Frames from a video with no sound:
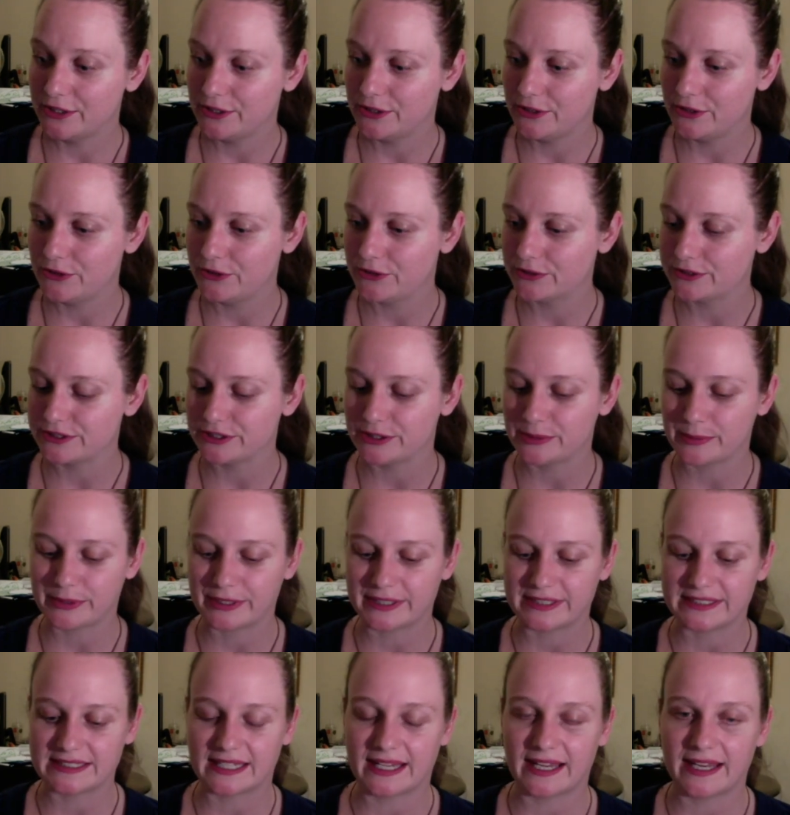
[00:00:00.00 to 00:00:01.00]
not super
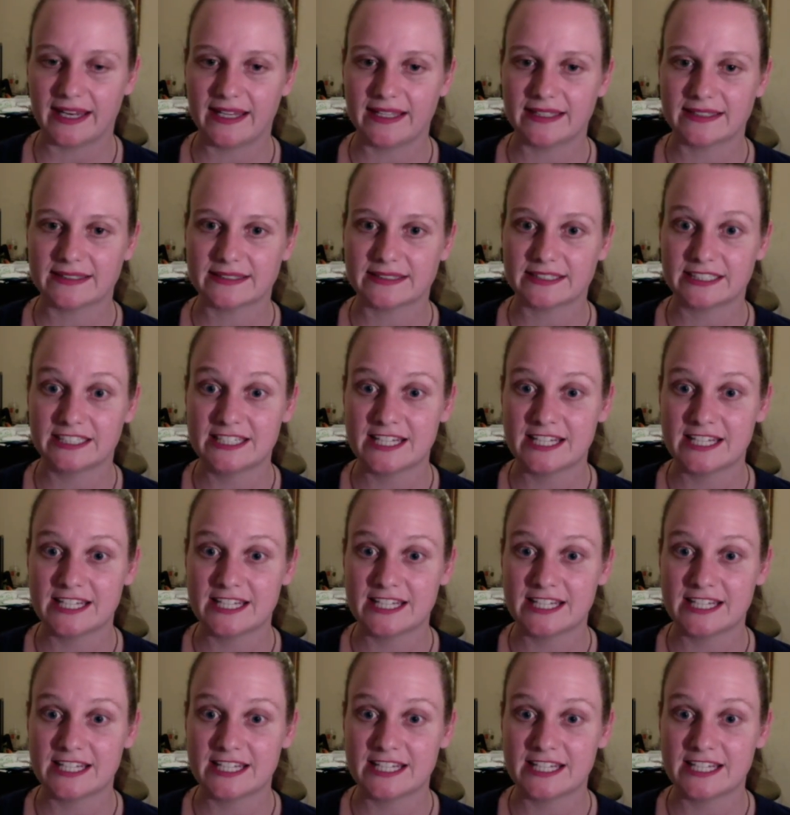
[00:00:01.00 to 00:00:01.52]
exciting, it's